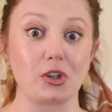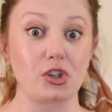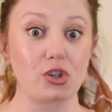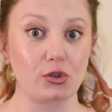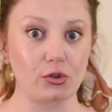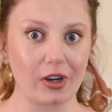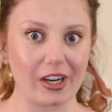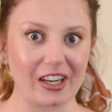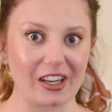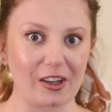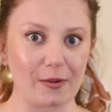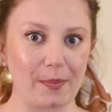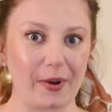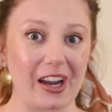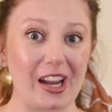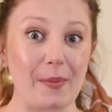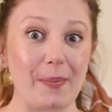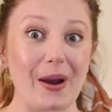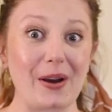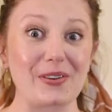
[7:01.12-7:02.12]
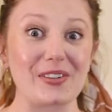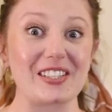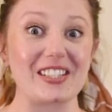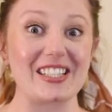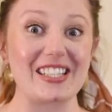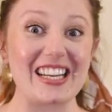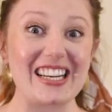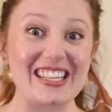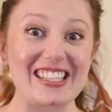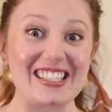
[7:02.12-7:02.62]
will shrink by about
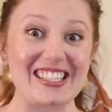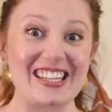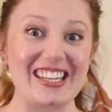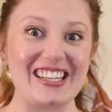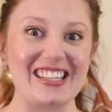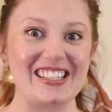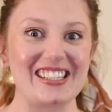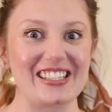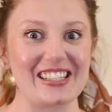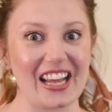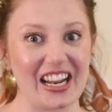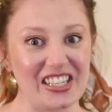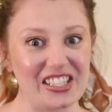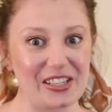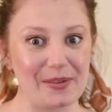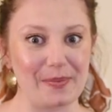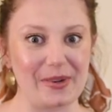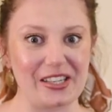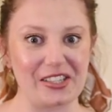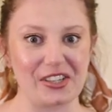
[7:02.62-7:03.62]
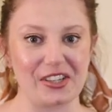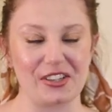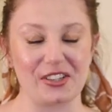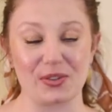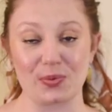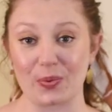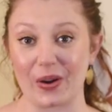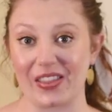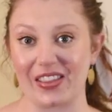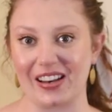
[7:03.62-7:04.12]
16
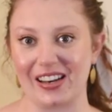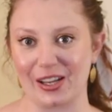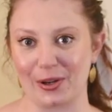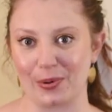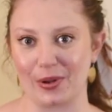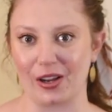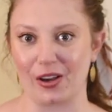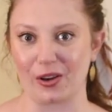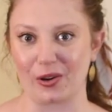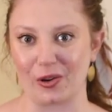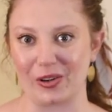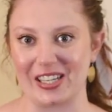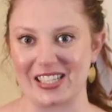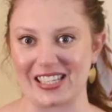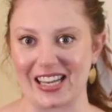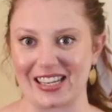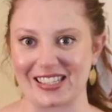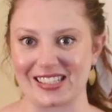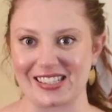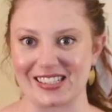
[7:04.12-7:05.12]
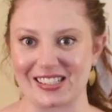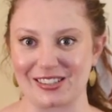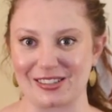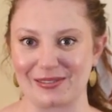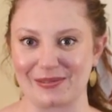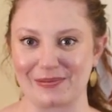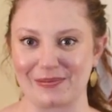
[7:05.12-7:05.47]
centimetres when the liquid argon is added.